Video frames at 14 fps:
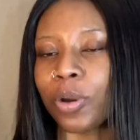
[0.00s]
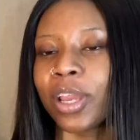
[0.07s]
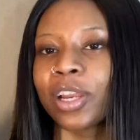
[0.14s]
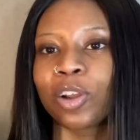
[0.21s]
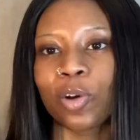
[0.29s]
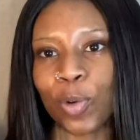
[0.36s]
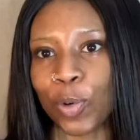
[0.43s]

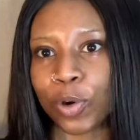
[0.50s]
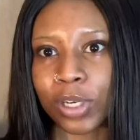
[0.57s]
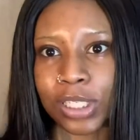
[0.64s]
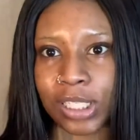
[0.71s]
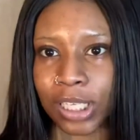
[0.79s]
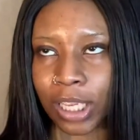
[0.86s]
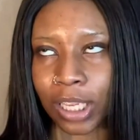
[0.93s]
in
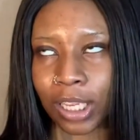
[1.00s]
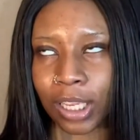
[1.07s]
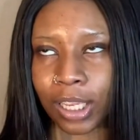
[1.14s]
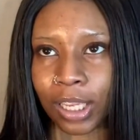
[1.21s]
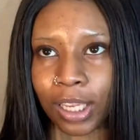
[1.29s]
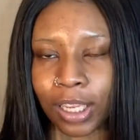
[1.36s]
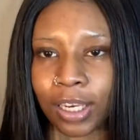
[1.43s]

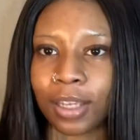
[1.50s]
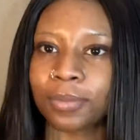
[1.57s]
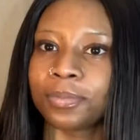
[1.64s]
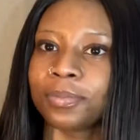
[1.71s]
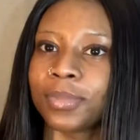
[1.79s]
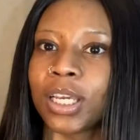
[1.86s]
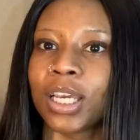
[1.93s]
quarantine,
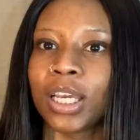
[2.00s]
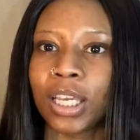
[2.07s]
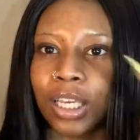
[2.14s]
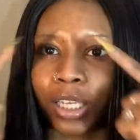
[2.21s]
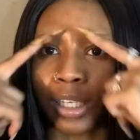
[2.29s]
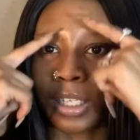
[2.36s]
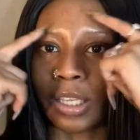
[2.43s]

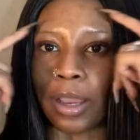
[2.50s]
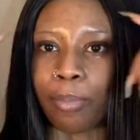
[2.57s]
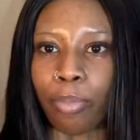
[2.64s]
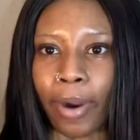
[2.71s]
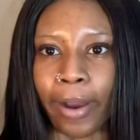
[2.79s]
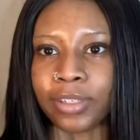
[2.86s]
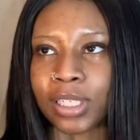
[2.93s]
your
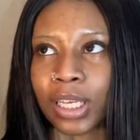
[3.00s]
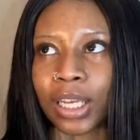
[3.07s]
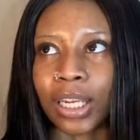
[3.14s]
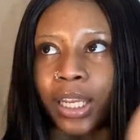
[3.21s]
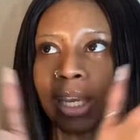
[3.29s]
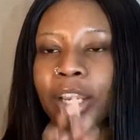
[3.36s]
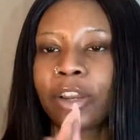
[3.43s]
brows are gonna get